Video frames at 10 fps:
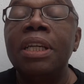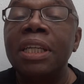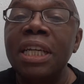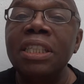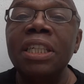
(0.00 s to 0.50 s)

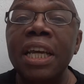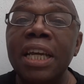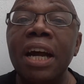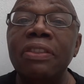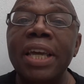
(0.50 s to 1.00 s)
let's take
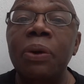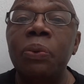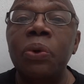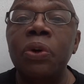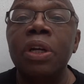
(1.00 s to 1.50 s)
out that
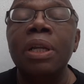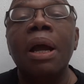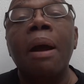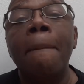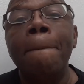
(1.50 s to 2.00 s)
word
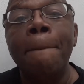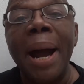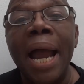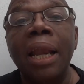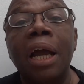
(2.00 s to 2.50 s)

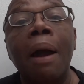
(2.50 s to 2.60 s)
Bayan.